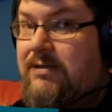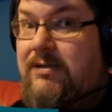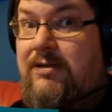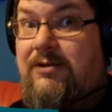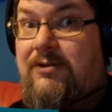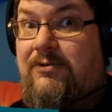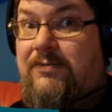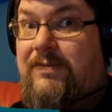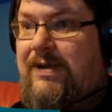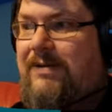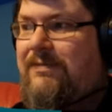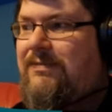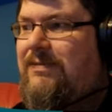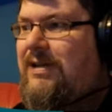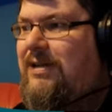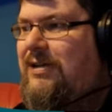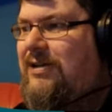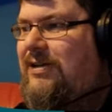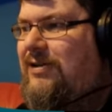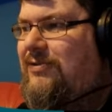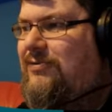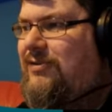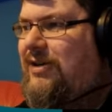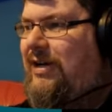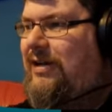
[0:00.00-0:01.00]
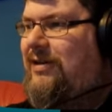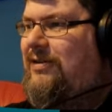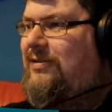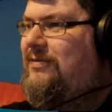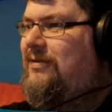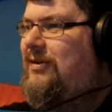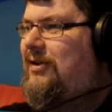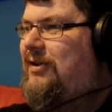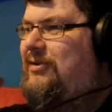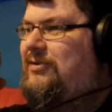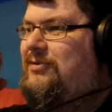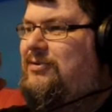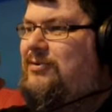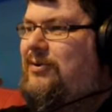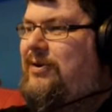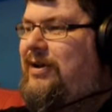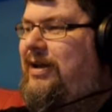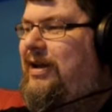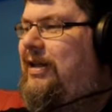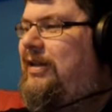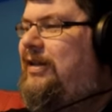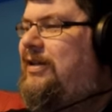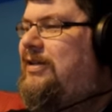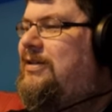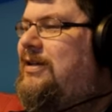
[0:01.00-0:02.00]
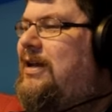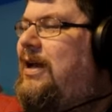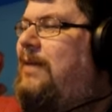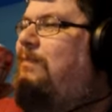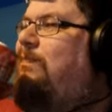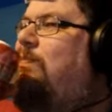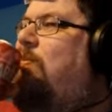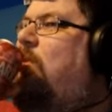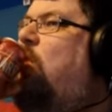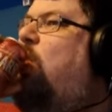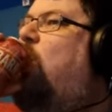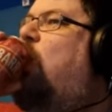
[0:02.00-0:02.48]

excuse me, need a drink, a lot of talking in this game.